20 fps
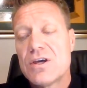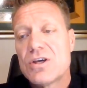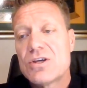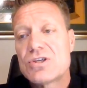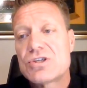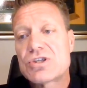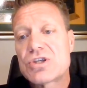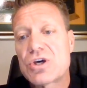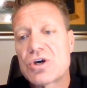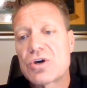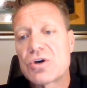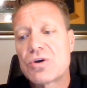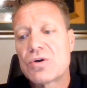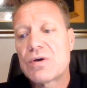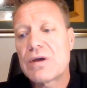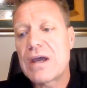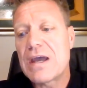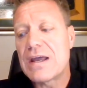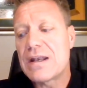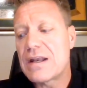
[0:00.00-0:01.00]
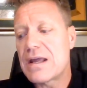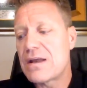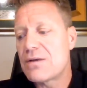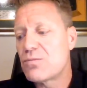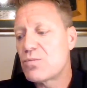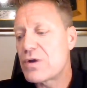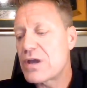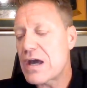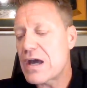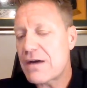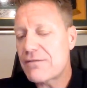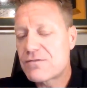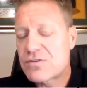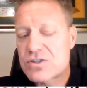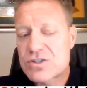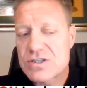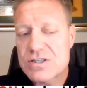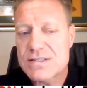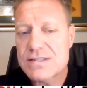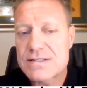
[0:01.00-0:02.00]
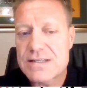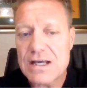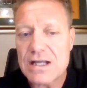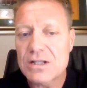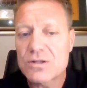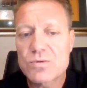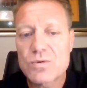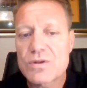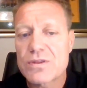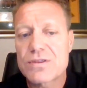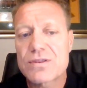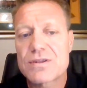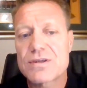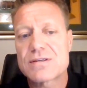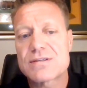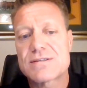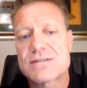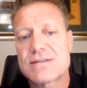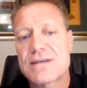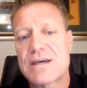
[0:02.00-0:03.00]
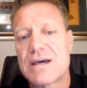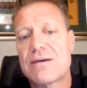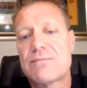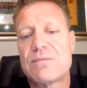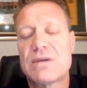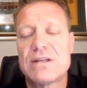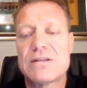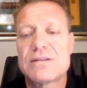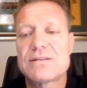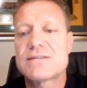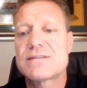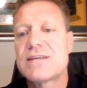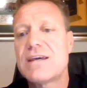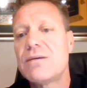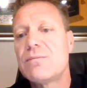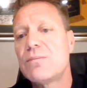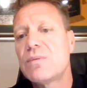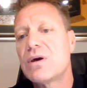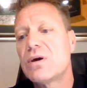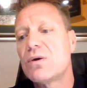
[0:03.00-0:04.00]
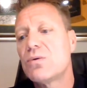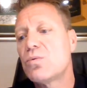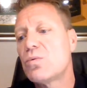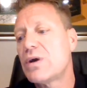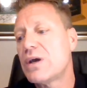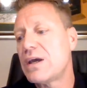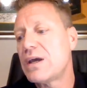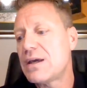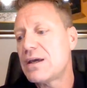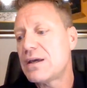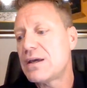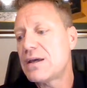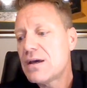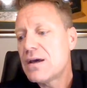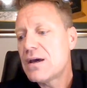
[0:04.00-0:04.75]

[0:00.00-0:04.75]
So, I've just dealt with this in December, where